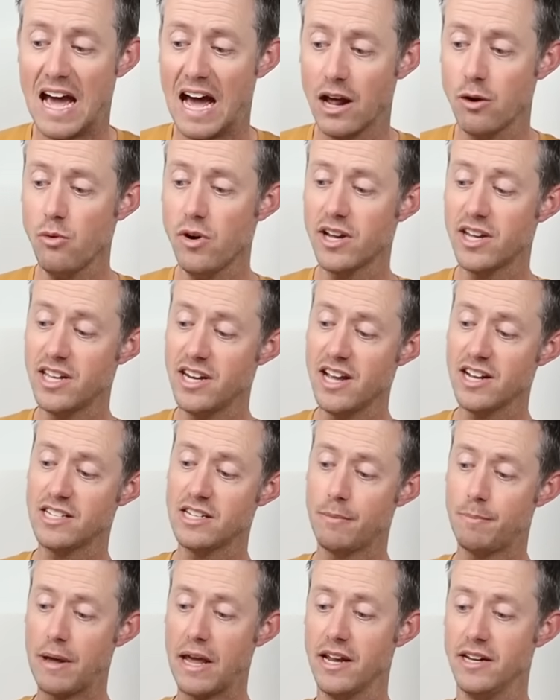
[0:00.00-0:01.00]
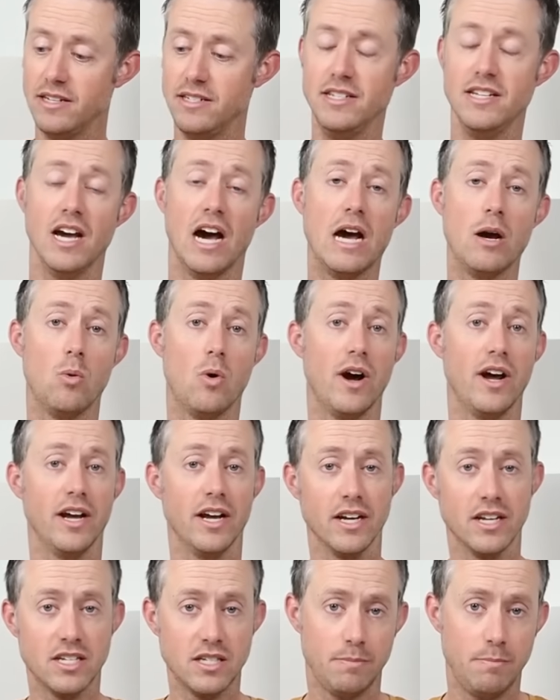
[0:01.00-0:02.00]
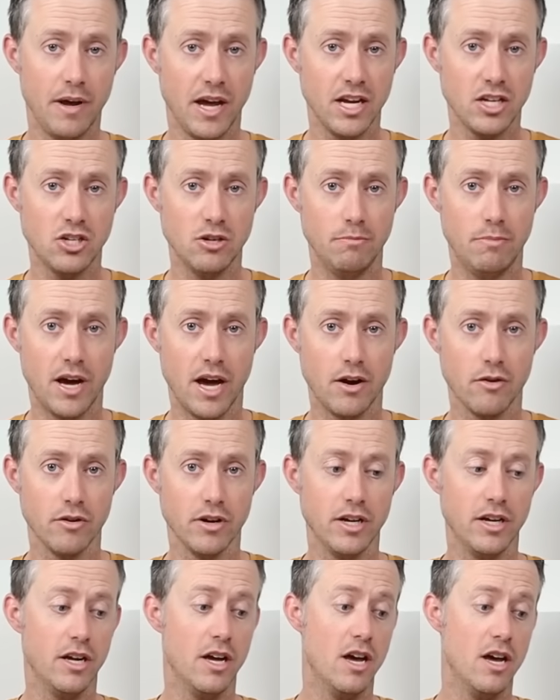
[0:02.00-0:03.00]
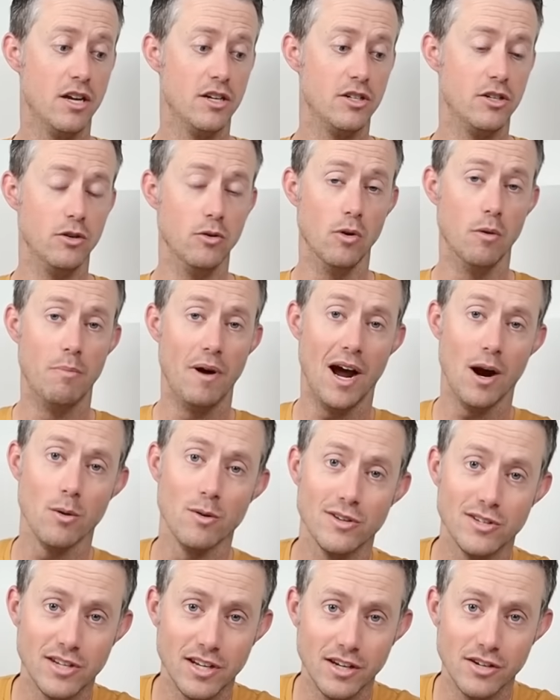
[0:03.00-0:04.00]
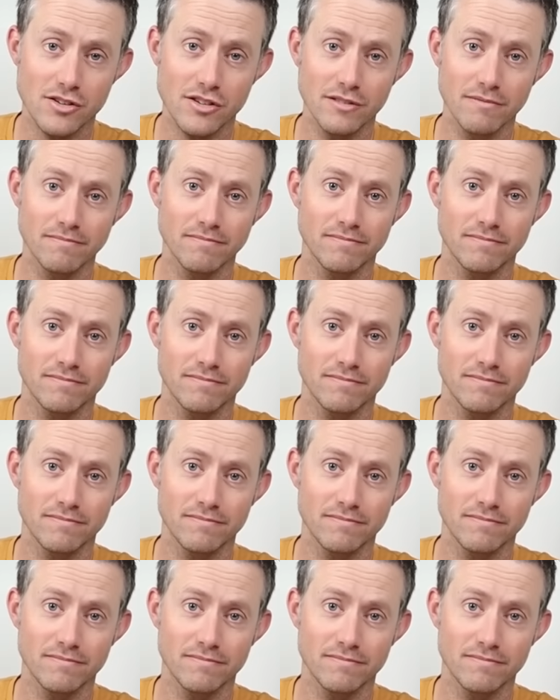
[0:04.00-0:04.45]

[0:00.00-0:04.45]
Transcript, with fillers: how do I connect up a DIY expansion battery to a power station?